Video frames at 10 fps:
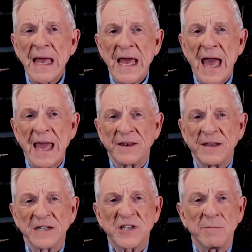And
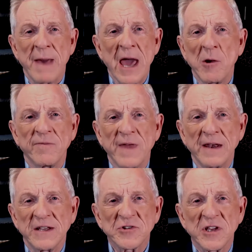does it matter if
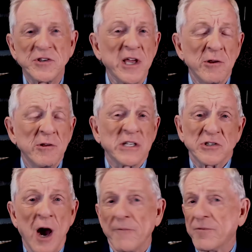that just continues? It's
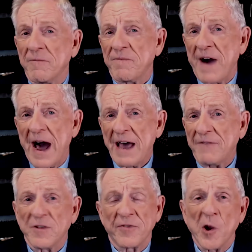gone from
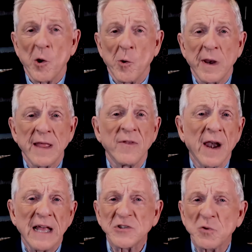5 to 30 in the
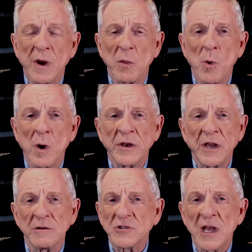last 21
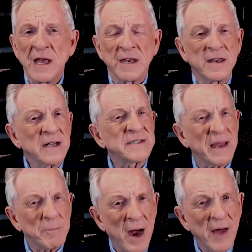years. Does
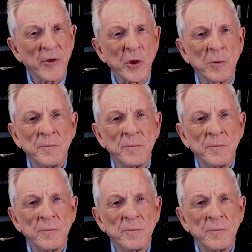that bother you?